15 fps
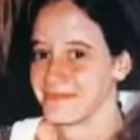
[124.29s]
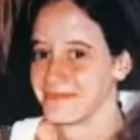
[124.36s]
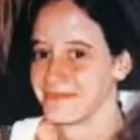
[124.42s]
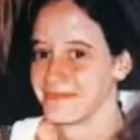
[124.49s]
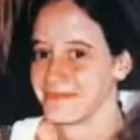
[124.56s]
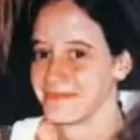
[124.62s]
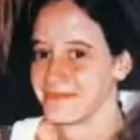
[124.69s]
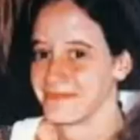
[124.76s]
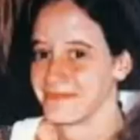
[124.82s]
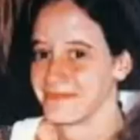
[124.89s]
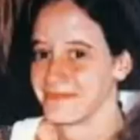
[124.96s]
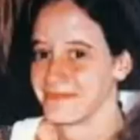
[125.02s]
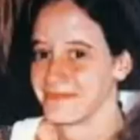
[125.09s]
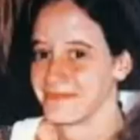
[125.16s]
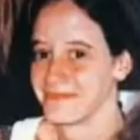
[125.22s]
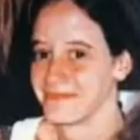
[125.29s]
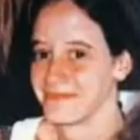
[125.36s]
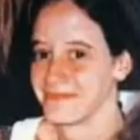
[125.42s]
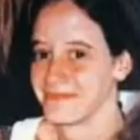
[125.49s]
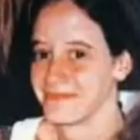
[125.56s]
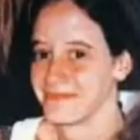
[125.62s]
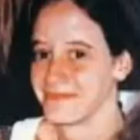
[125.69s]

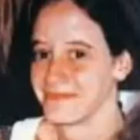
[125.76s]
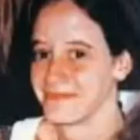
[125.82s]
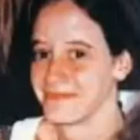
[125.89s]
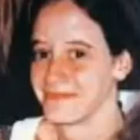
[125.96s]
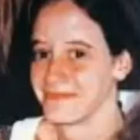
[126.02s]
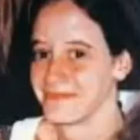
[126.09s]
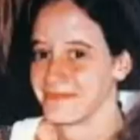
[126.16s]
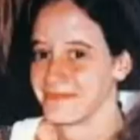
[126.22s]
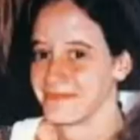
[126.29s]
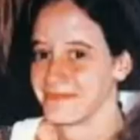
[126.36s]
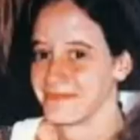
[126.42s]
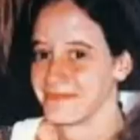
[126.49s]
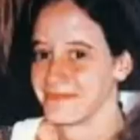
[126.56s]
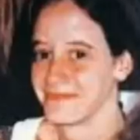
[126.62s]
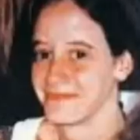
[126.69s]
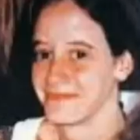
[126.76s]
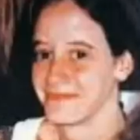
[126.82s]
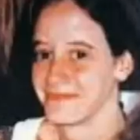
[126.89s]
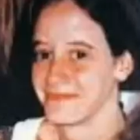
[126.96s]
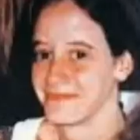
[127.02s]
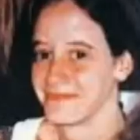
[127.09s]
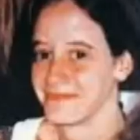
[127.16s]

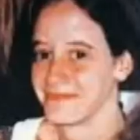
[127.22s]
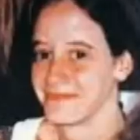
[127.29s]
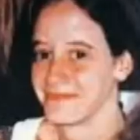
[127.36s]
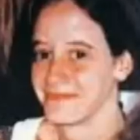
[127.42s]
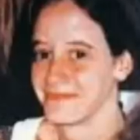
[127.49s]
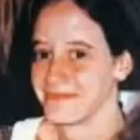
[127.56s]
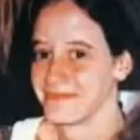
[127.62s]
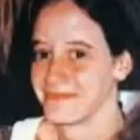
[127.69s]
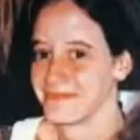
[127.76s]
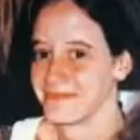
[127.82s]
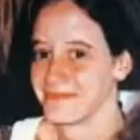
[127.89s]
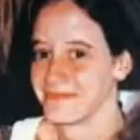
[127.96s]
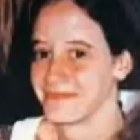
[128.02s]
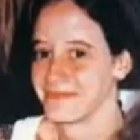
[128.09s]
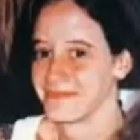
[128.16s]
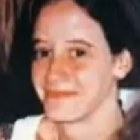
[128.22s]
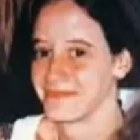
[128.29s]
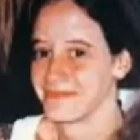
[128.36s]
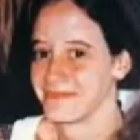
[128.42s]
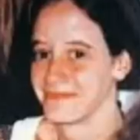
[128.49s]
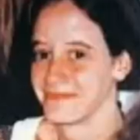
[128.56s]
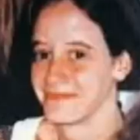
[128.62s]

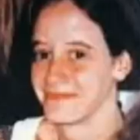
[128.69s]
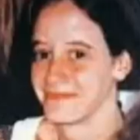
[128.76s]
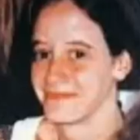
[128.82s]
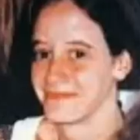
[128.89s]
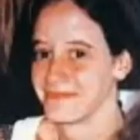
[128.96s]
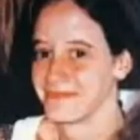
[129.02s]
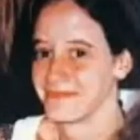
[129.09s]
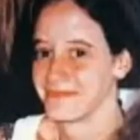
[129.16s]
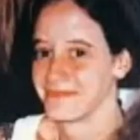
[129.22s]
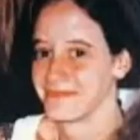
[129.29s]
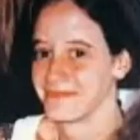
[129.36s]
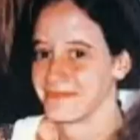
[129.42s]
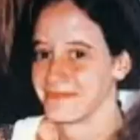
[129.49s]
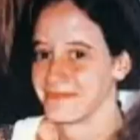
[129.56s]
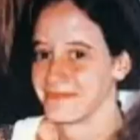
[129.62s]
(not speaking)